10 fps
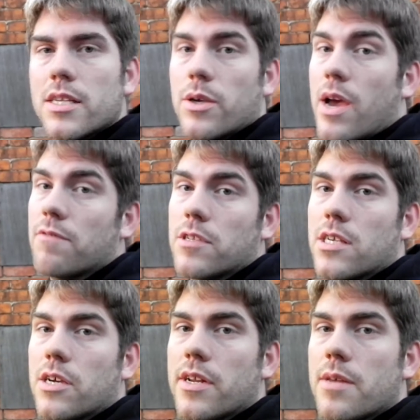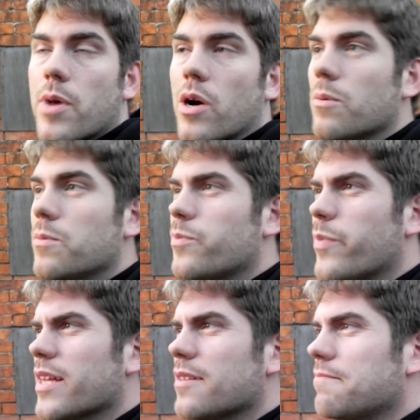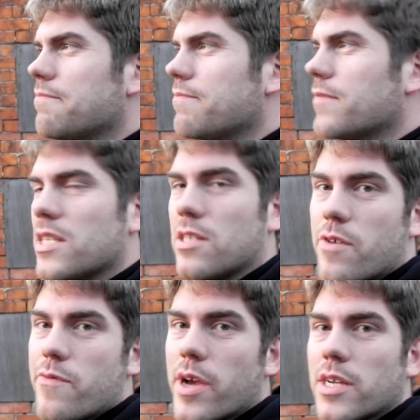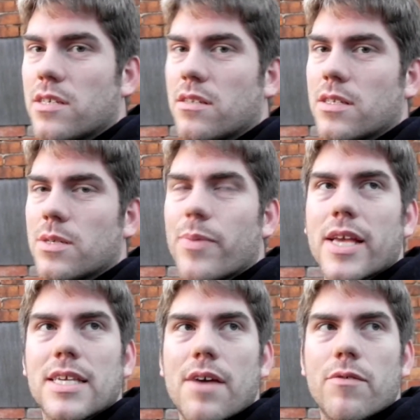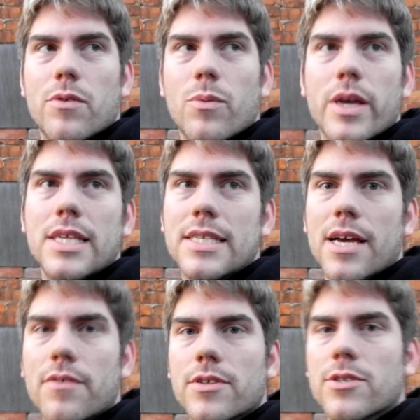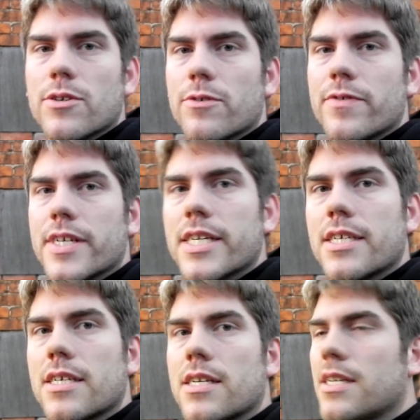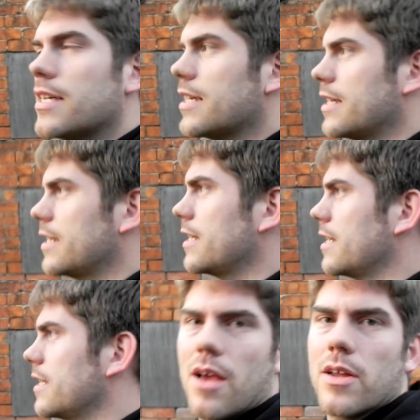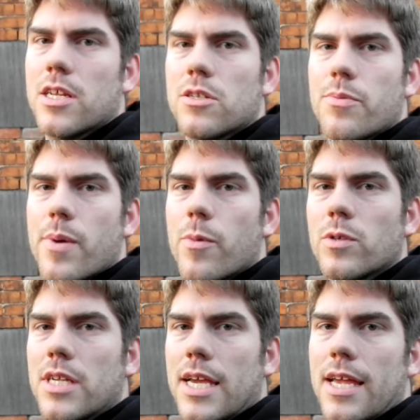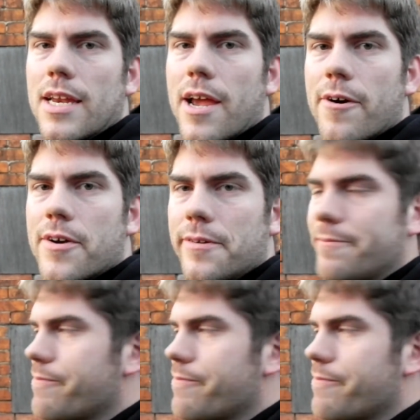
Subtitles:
So I haven't sowed any bulbs, but there's no rush. It's better to have all the weeds out of the soil first. I'm going to do a bit more digging now.